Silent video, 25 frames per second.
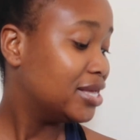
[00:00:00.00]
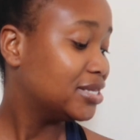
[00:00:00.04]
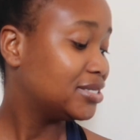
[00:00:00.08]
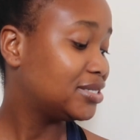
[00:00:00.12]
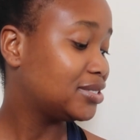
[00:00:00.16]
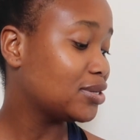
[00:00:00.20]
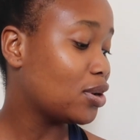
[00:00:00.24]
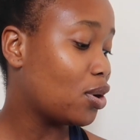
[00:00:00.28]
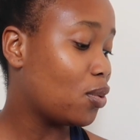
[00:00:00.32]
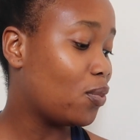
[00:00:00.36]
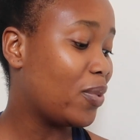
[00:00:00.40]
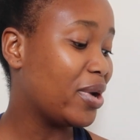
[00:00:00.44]

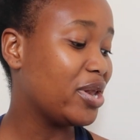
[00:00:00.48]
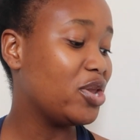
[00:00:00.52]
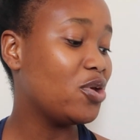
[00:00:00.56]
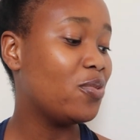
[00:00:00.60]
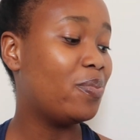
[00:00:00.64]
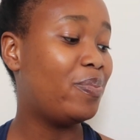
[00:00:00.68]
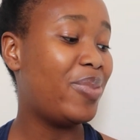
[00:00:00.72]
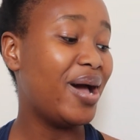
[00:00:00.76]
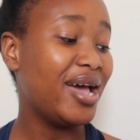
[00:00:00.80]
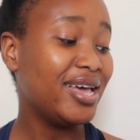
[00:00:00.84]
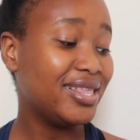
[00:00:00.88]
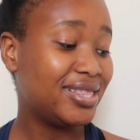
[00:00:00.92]
so when
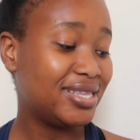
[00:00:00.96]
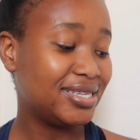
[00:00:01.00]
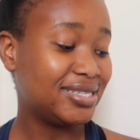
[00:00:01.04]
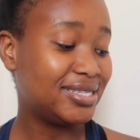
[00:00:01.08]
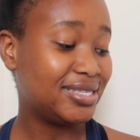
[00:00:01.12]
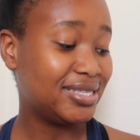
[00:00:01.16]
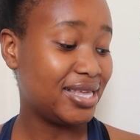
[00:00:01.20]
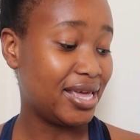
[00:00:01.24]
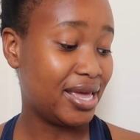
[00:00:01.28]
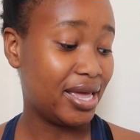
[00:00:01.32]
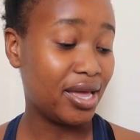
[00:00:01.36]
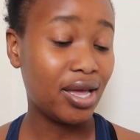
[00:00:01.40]
you buy
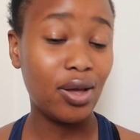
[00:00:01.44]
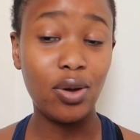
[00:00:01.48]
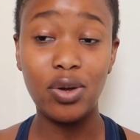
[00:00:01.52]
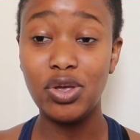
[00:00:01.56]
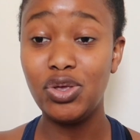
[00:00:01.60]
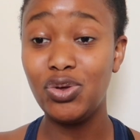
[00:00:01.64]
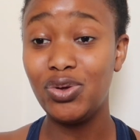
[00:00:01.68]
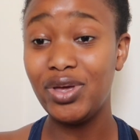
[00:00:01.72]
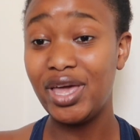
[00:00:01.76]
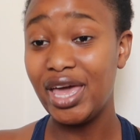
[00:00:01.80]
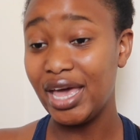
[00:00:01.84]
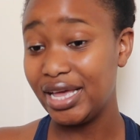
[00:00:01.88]
this thing
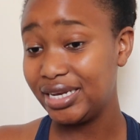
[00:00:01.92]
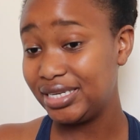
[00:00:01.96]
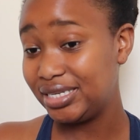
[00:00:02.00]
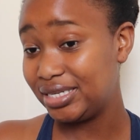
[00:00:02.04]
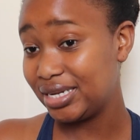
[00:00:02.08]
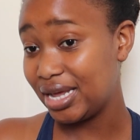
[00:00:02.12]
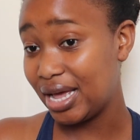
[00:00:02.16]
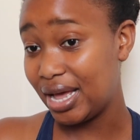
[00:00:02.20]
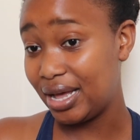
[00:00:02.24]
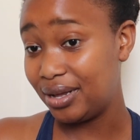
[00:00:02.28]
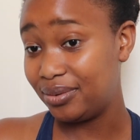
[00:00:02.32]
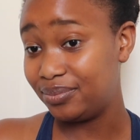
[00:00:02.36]
you
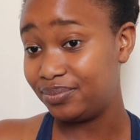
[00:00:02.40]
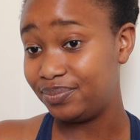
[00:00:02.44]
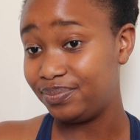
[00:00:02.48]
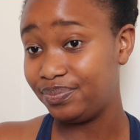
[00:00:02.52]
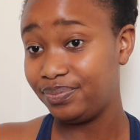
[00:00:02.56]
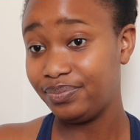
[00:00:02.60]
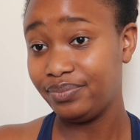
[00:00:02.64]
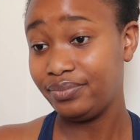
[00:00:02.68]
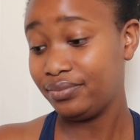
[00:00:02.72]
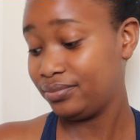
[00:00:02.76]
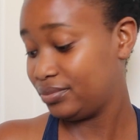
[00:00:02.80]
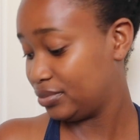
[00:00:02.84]
get
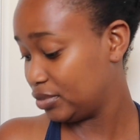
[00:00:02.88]
um